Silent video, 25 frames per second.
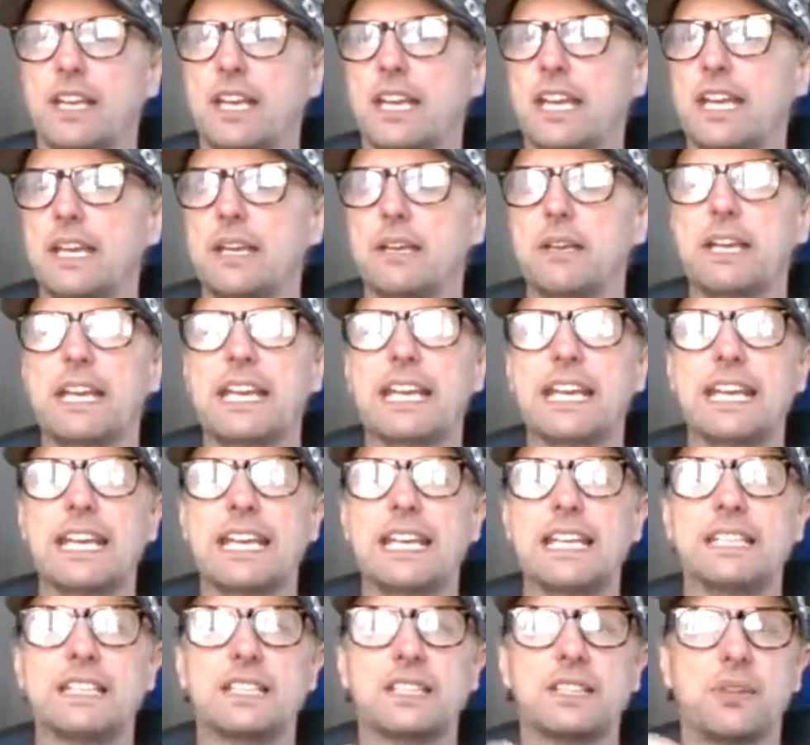It
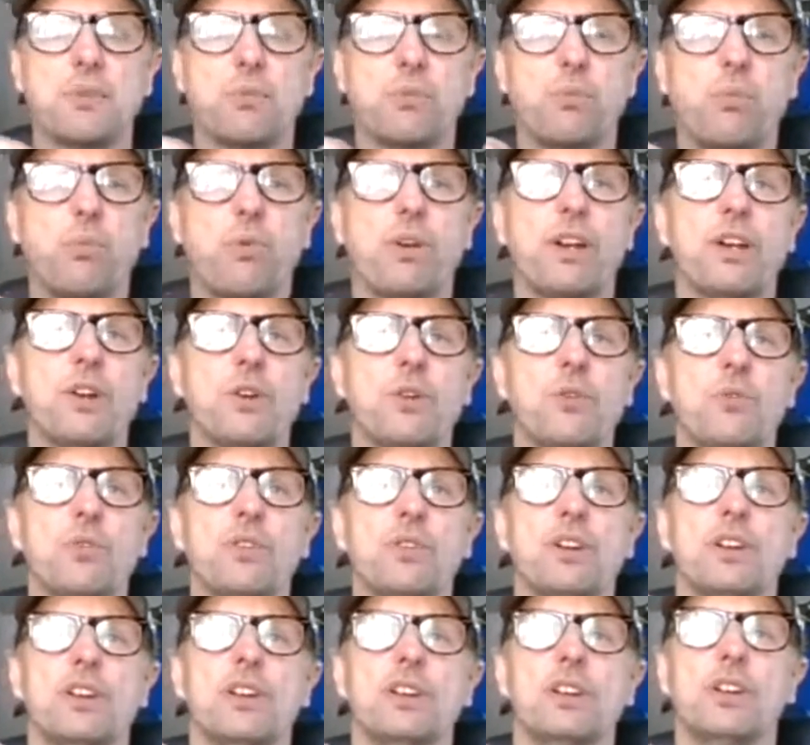is the
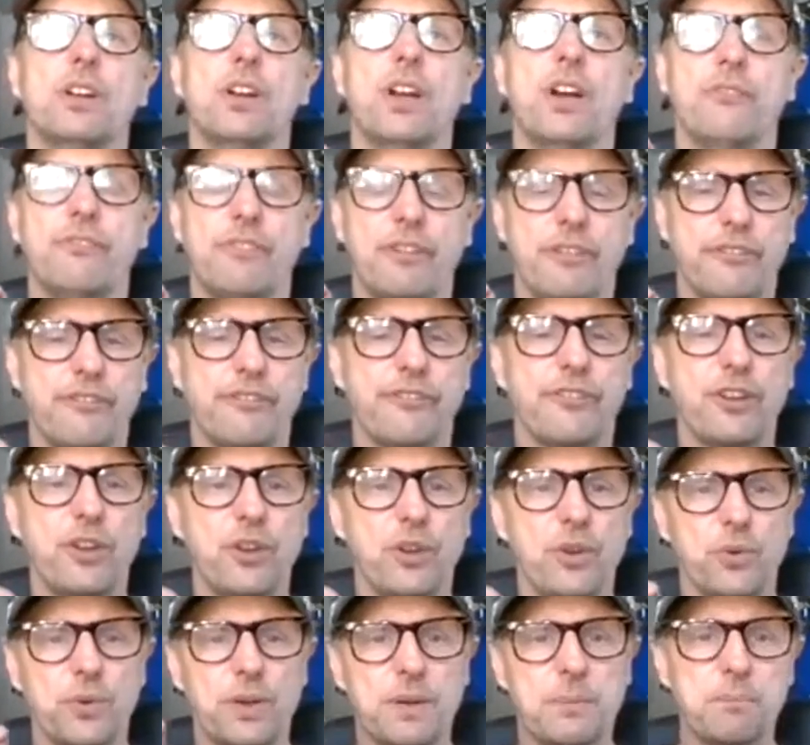will of a
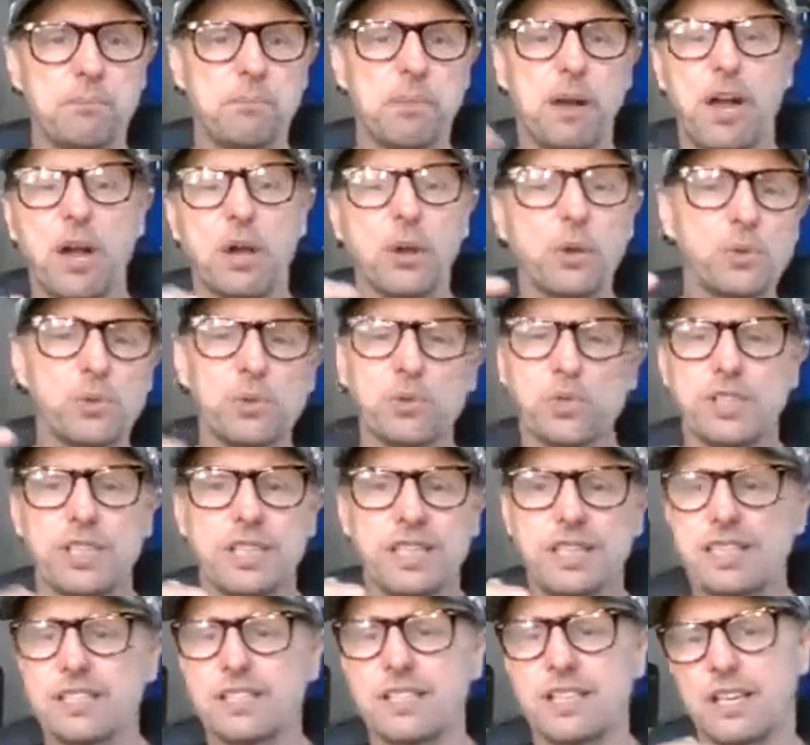few
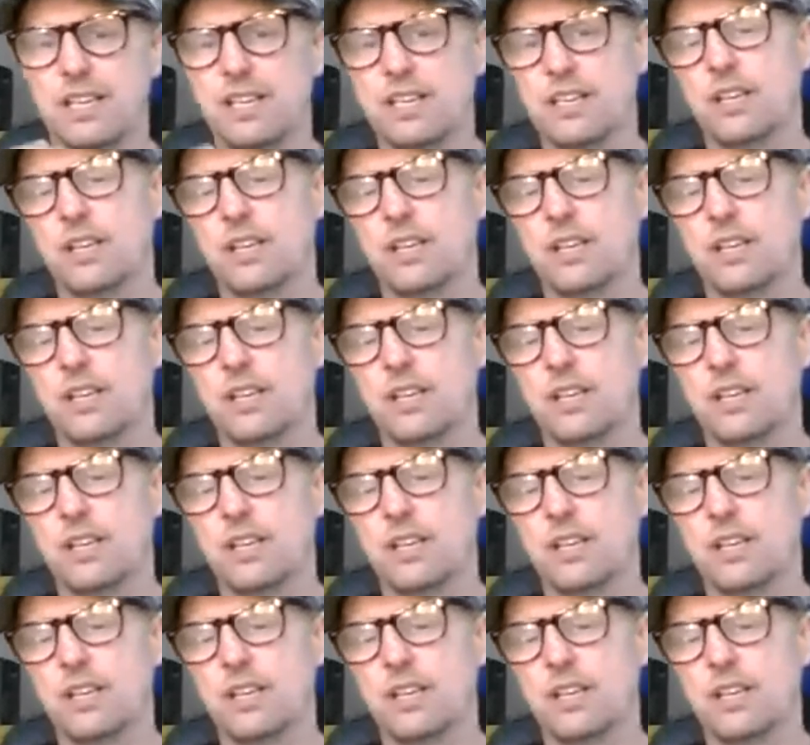imposing